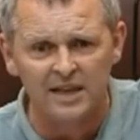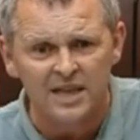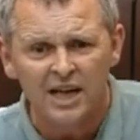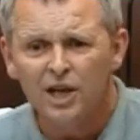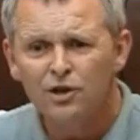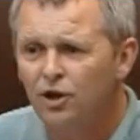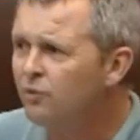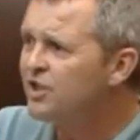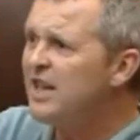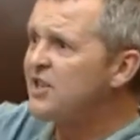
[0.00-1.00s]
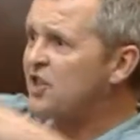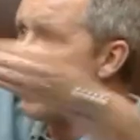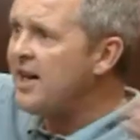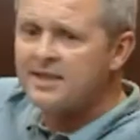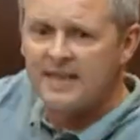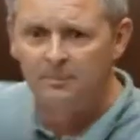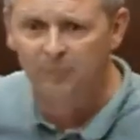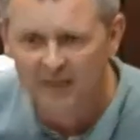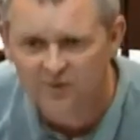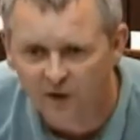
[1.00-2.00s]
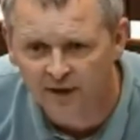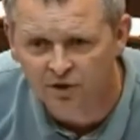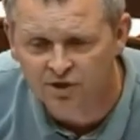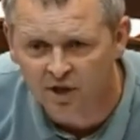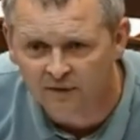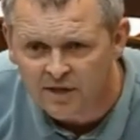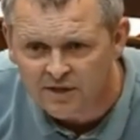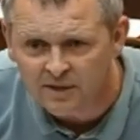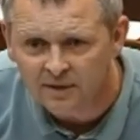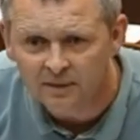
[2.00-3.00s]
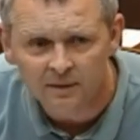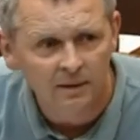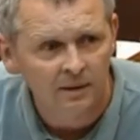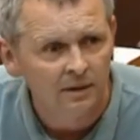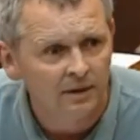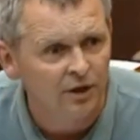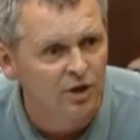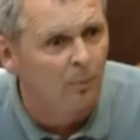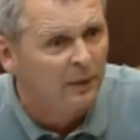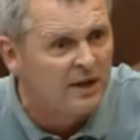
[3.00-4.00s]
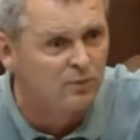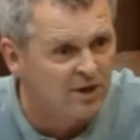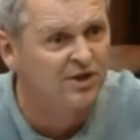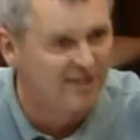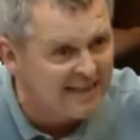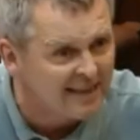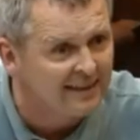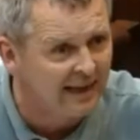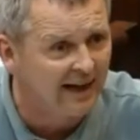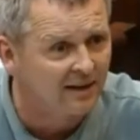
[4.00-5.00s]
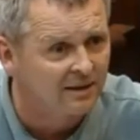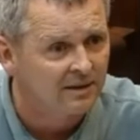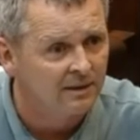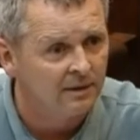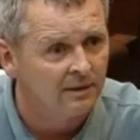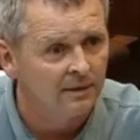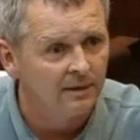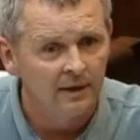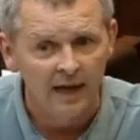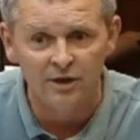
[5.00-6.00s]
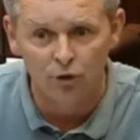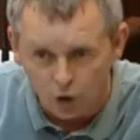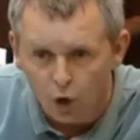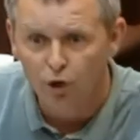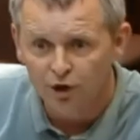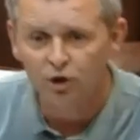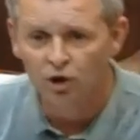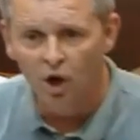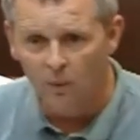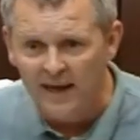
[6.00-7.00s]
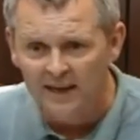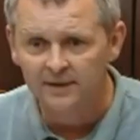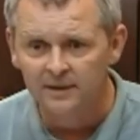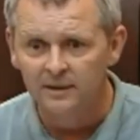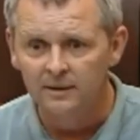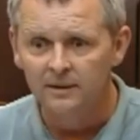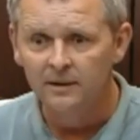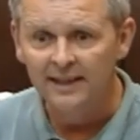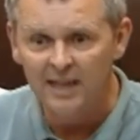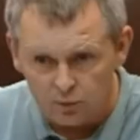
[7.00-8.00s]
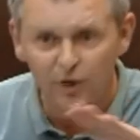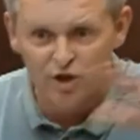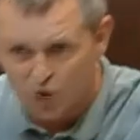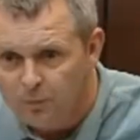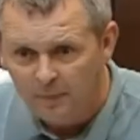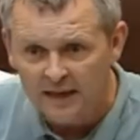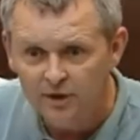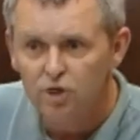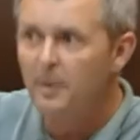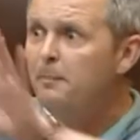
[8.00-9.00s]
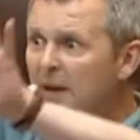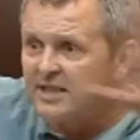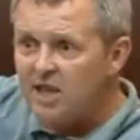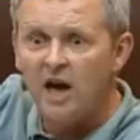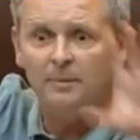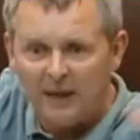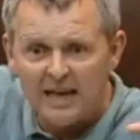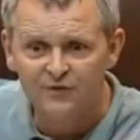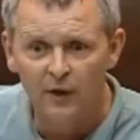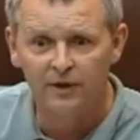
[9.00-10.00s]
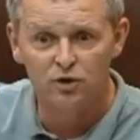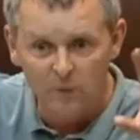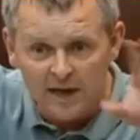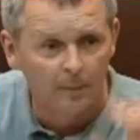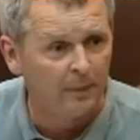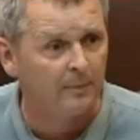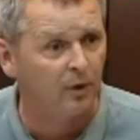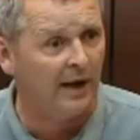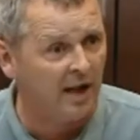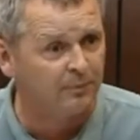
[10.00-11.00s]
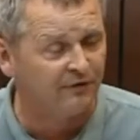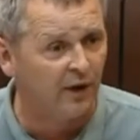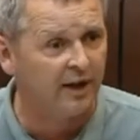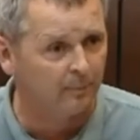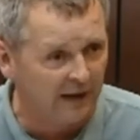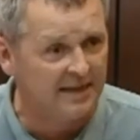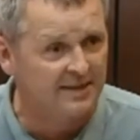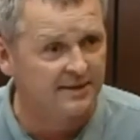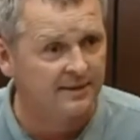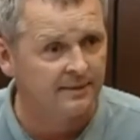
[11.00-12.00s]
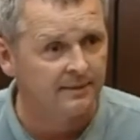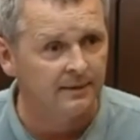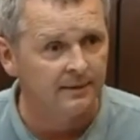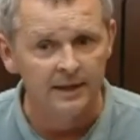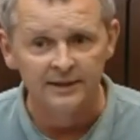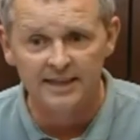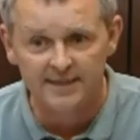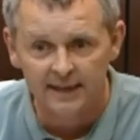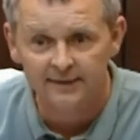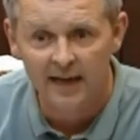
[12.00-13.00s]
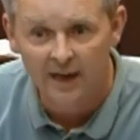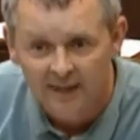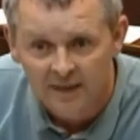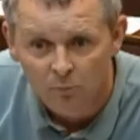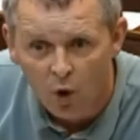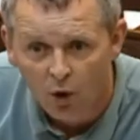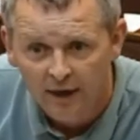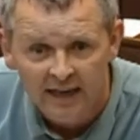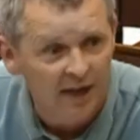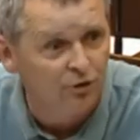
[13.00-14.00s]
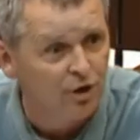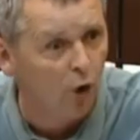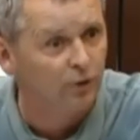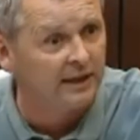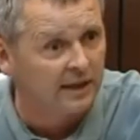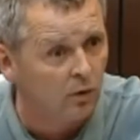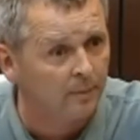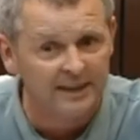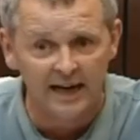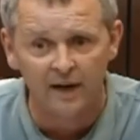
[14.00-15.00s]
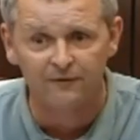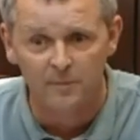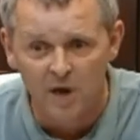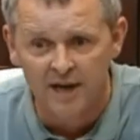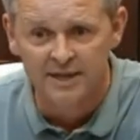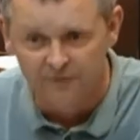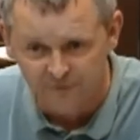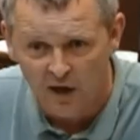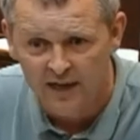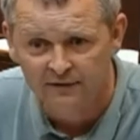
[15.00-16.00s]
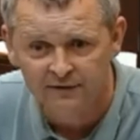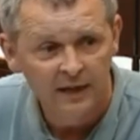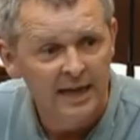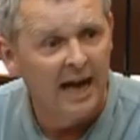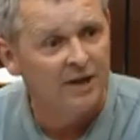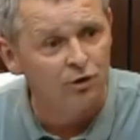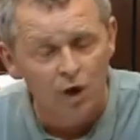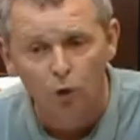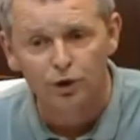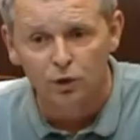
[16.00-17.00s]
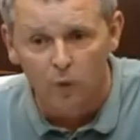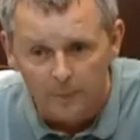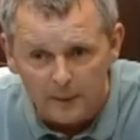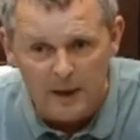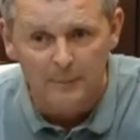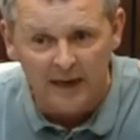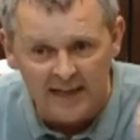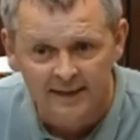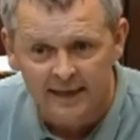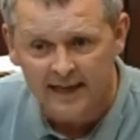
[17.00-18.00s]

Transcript: else, you don't see a sign saying Place Finder Service. There's no place where it's sitting there, and you can look and you can go in. And that's what there should be. There should be a big sign, Place Finders. We are the people who help you find a place. That's sitting there in the morning, and you know that they will be there from 9 to 5, and you know that there will be people in the